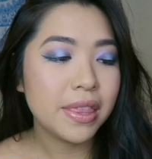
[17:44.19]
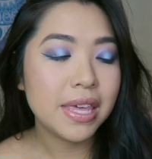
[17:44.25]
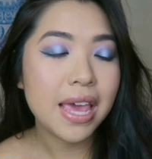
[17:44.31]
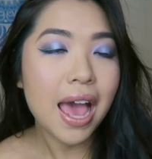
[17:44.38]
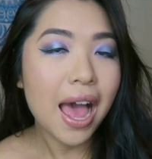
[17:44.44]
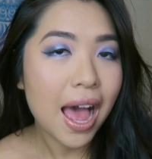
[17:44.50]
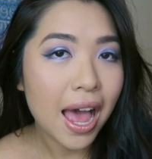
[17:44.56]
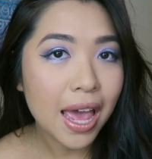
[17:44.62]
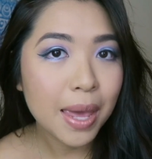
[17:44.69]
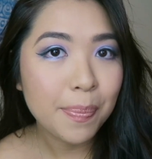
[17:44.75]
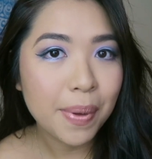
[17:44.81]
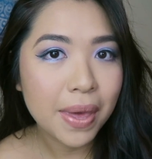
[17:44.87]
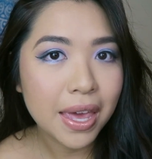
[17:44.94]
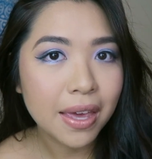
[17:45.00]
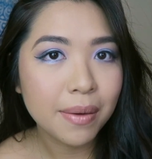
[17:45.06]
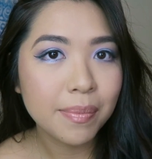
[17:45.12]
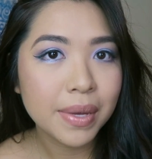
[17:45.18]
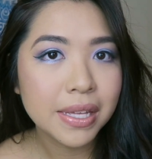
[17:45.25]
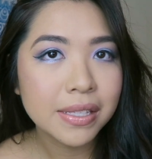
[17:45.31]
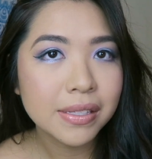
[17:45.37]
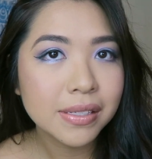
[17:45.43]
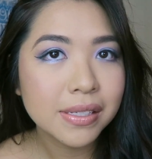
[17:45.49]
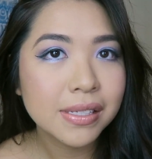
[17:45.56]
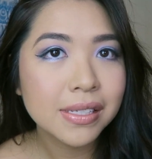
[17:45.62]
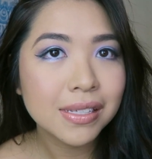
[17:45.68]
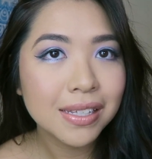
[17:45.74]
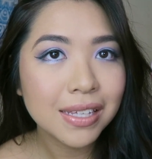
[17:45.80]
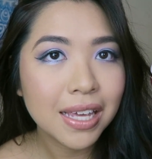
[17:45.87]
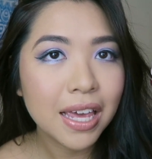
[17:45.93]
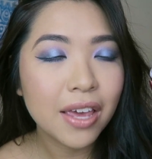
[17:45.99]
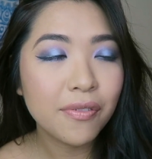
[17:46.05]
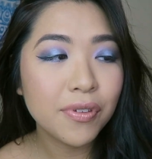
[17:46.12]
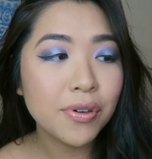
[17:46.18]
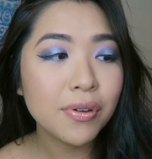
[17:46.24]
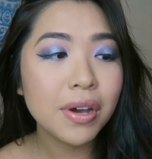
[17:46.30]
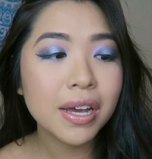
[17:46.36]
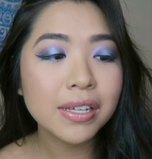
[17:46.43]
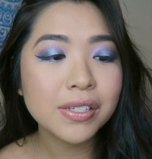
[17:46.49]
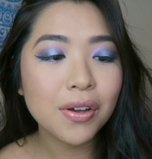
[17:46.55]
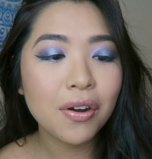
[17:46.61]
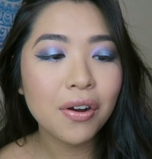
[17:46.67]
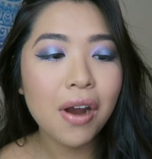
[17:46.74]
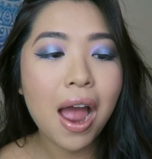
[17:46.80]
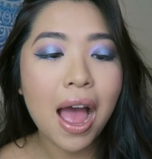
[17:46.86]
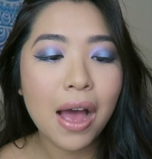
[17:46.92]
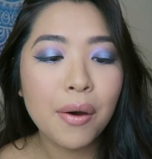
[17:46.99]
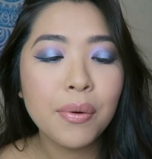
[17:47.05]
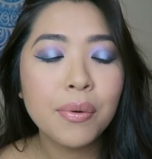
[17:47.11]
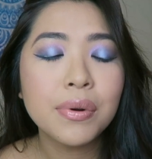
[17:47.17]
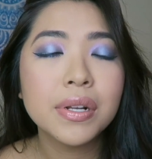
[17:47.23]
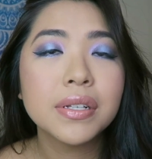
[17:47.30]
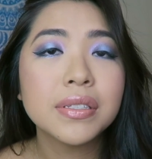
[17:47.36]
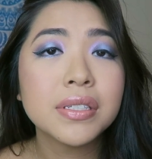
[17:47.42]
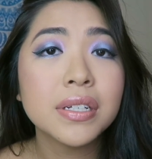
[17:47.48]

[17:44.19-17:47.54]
The eye pigments, if you guys are out